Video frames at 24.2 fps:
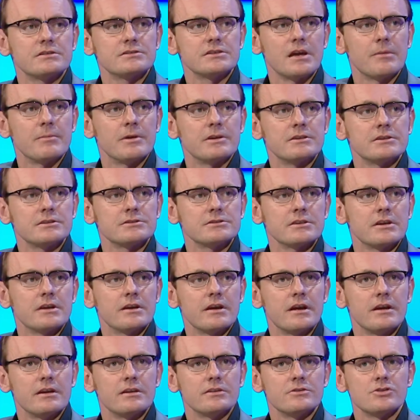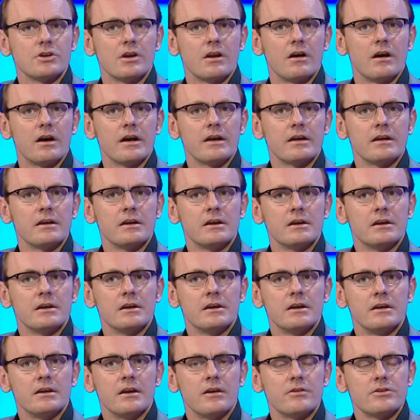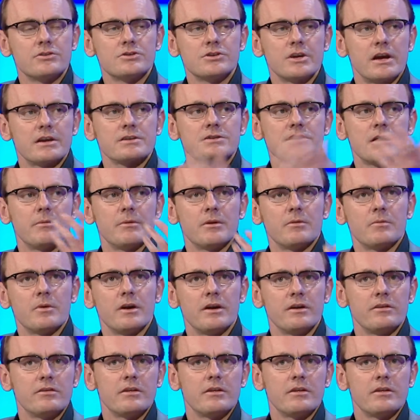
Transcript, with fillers: summit, isn't it, in July? You know, the G8 summit where